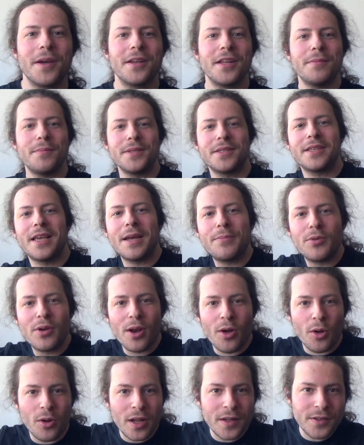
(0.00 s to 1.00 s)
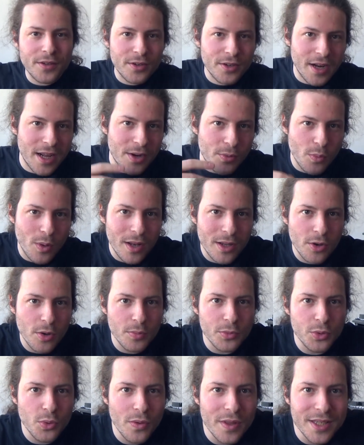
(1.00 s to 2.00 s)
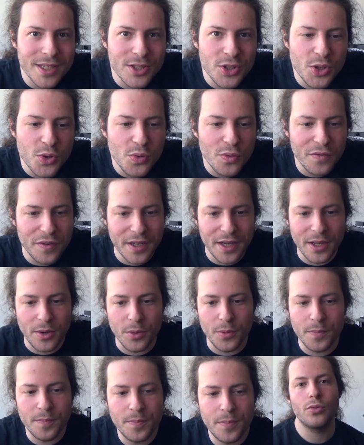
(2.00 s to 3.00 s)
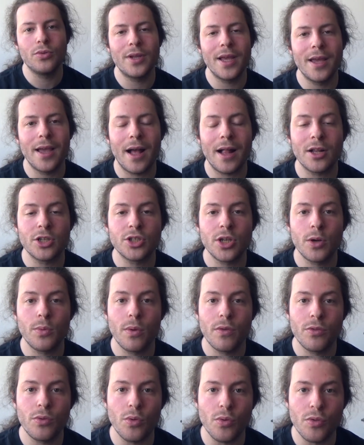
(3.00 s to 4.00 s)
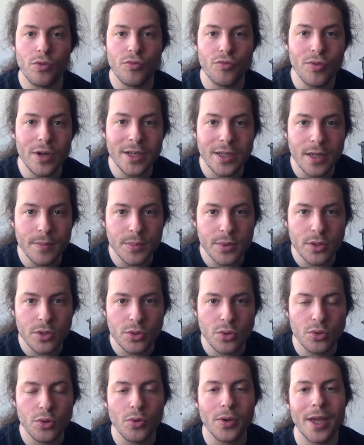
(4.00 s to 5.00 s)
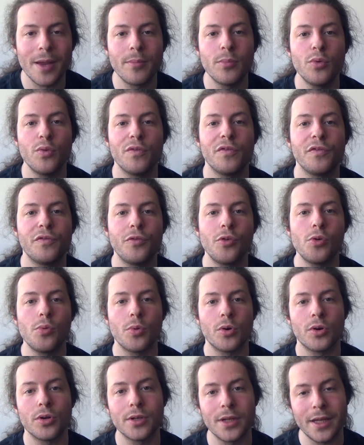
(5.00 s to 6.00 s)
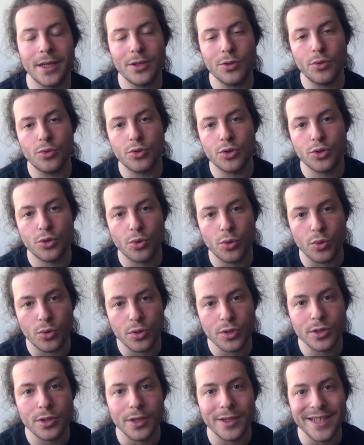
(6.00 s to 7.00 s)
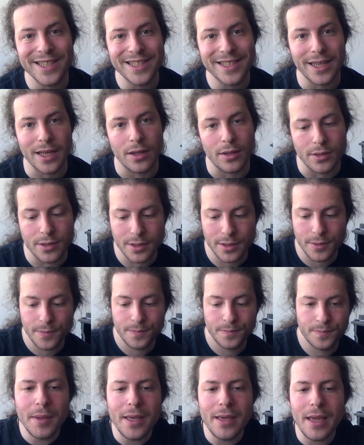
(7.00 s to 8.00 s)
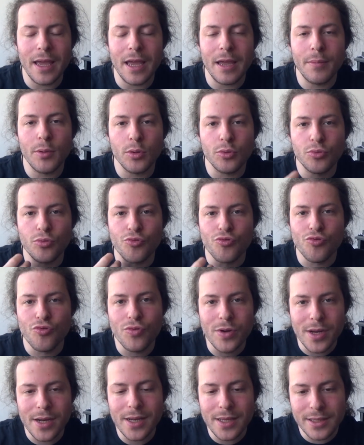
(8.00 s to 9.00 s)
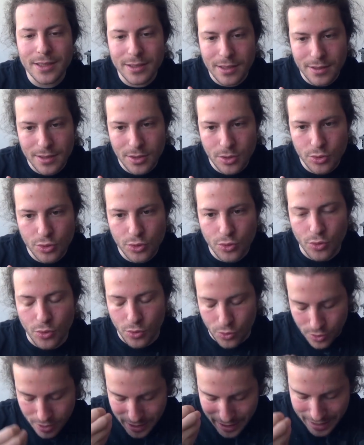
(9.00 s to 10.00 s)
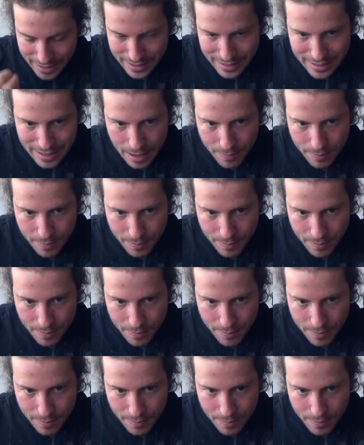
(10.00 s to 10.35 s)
my name is Gabriel Hollander and welcome to this new video. Today I'll share with you 3 tips so you can move forward in your score study skills. Being able to really study a score in